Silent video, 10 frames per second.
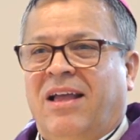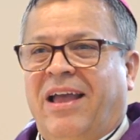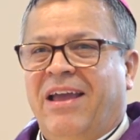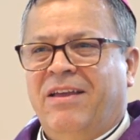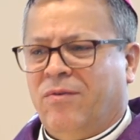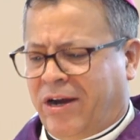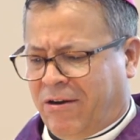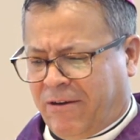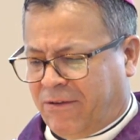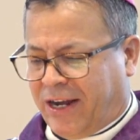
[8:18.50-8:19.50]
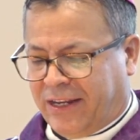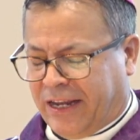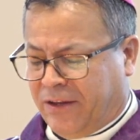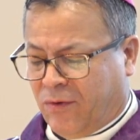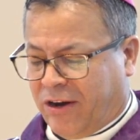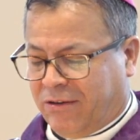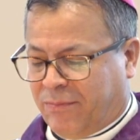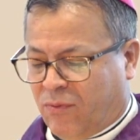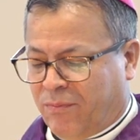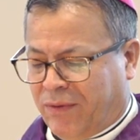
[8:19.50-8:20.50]
Anywhere, right? Anywhere.
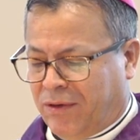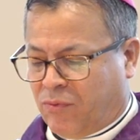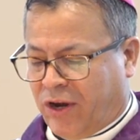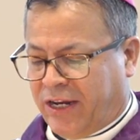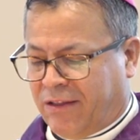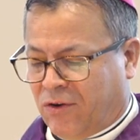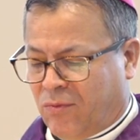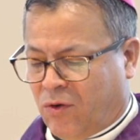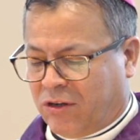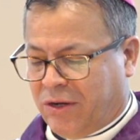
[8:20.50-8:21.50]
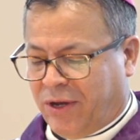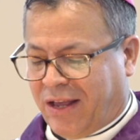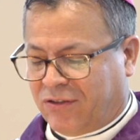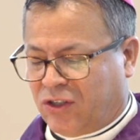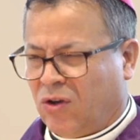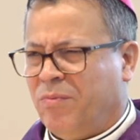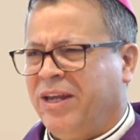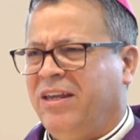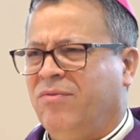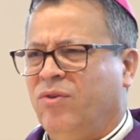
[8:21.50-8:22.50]
Maybe praying a little more. So you have so
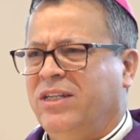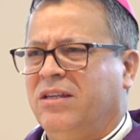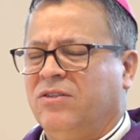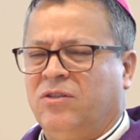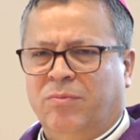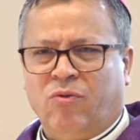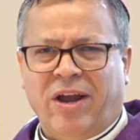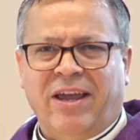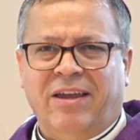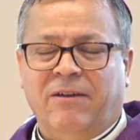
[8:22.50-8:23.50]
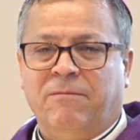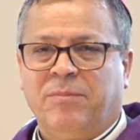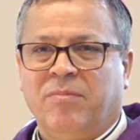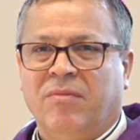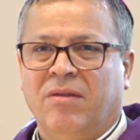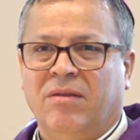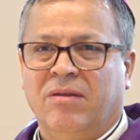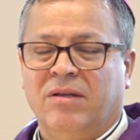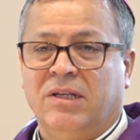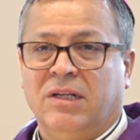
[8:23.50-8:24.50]
many reasons to pray.
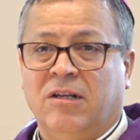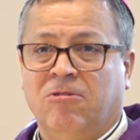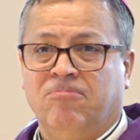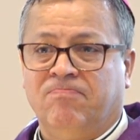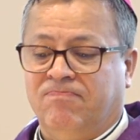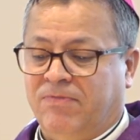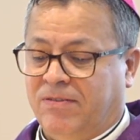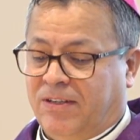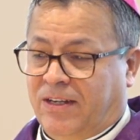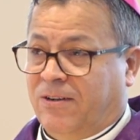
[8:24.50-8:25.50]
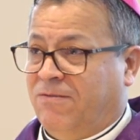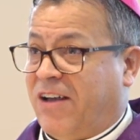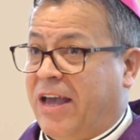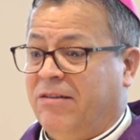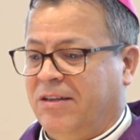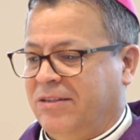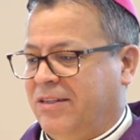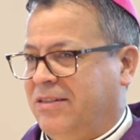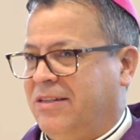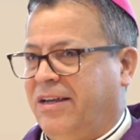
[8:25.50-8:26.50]
Violence
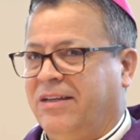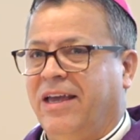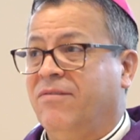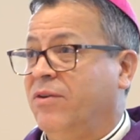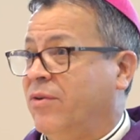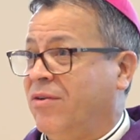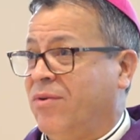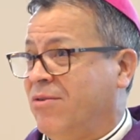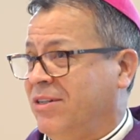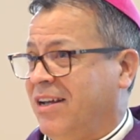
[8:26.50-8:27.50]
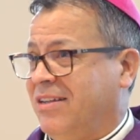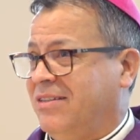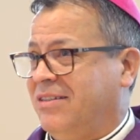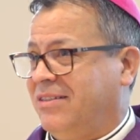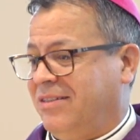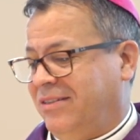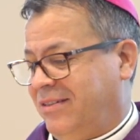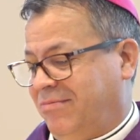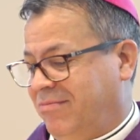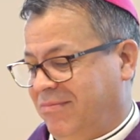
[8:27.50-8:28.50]
is like everywhere around
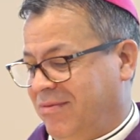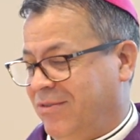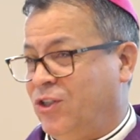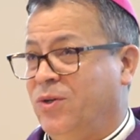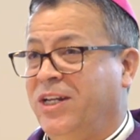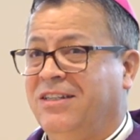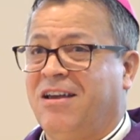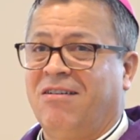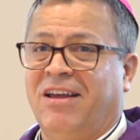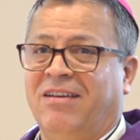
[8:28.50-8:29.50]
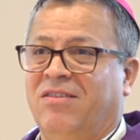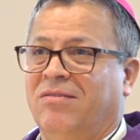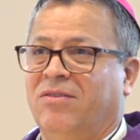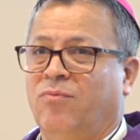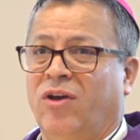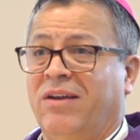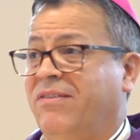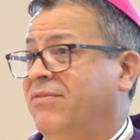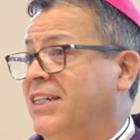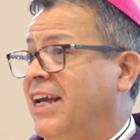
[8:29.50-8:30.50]
us. Shootings are like the bread of
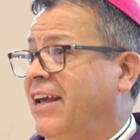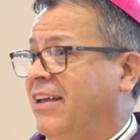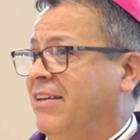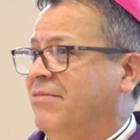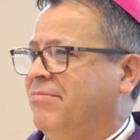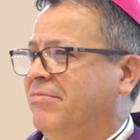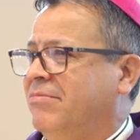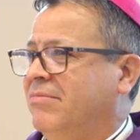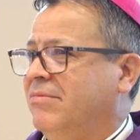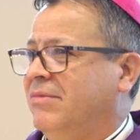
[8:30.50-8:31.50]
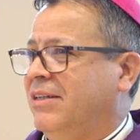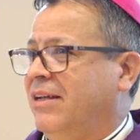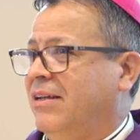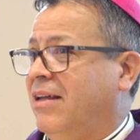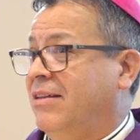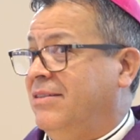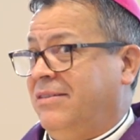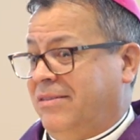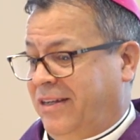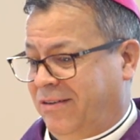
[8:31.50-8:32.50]
every day. At
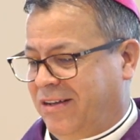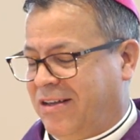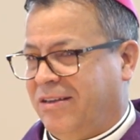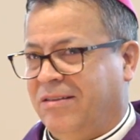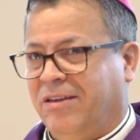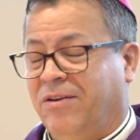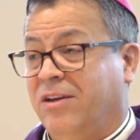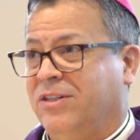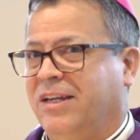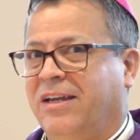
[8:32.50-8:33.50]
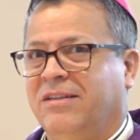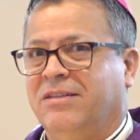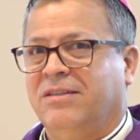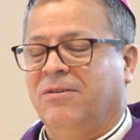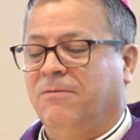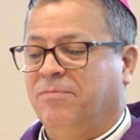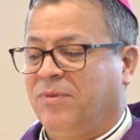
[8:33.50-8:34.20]
least here in the United States. No,